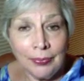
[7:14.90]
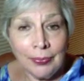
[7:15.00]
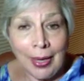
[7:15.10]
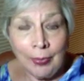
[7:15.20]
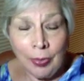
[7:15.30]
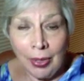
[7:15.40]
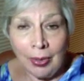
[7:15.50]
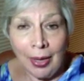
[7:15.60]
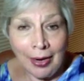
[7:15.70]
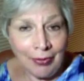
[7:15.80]
I put a
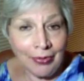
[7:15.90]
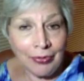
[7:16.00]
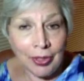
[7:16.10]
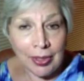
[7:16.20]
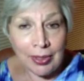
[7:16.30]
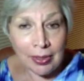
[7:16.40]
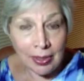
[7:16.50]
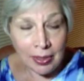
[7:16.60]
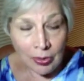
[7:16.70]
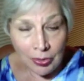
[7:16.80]
lot of effort into the
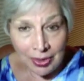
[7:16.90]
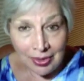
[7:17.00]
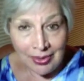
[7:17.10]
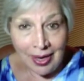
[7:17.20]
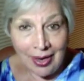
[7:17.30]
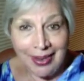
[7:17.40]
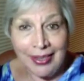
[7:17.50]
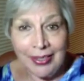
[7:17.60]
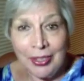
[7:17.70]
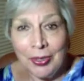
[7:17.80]
course design
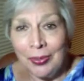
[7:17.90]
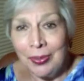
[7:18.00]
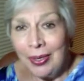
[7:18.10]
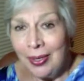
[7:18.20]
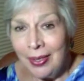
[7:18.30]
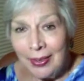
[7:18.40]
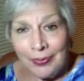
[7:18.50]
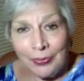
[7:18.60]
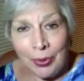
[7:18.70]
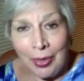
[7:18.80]
and to
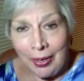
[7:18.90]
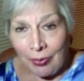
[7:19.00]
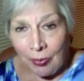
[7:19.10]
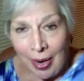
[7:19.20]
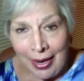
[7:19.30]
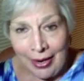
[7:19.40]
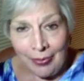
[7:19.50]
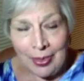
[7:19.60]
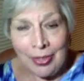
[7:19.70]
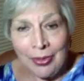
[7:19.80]
putting a variety of
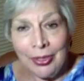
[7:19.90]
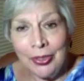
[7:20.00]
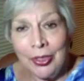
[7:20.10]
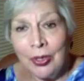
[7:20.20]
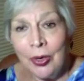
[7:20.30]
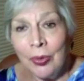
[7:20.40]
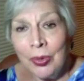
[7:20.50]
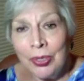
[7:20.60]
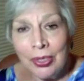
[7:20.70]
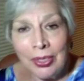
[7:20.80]
materials in the
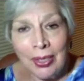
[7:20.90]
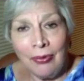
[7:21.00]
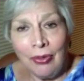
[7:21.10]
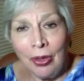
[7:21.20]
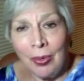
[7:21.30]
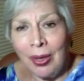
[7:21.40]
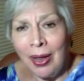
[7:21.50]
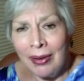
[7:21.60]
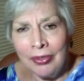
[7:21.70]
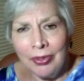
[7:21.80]
course, to giving you a
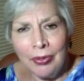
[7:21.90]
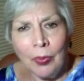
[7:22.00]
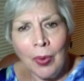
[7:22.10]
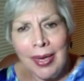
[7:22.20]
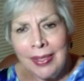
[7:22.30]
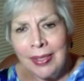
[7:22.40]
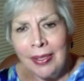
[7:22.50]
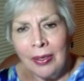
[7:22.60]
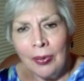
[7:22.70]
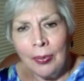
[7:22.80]
lot of different ways to
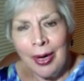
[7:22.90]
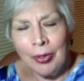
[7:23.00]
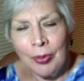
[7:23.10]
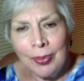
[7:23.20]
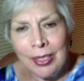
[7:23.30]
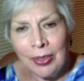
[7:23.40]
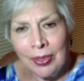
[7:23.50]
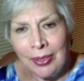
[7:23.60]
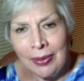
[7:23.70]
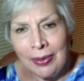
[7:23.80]
go about the
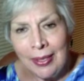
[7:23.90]
material.